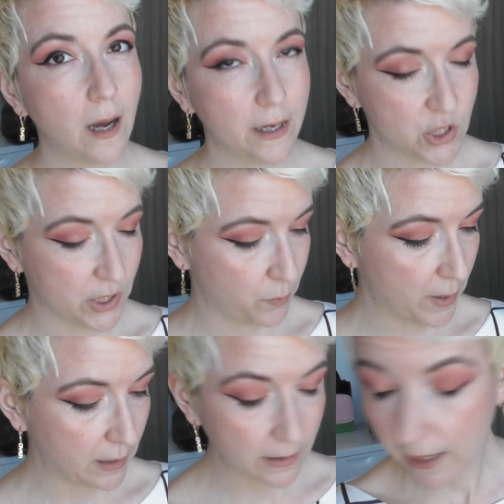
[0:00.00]
eyeshadow
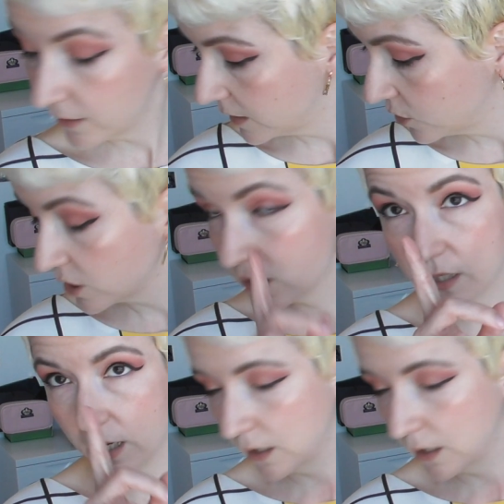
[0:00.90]
palette. I did just get,